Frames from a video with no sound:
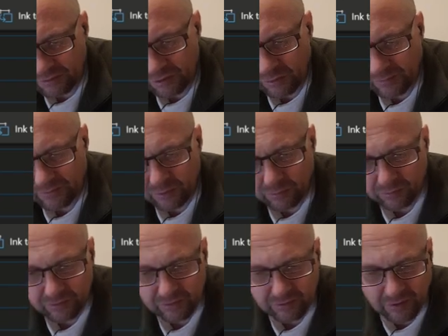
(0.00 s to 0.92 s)
2, of
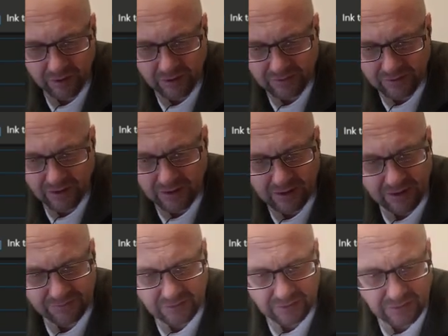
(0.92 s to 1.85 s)
course. 9, 10,
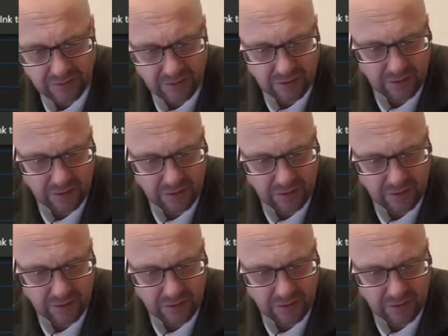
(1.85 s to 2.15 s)
11,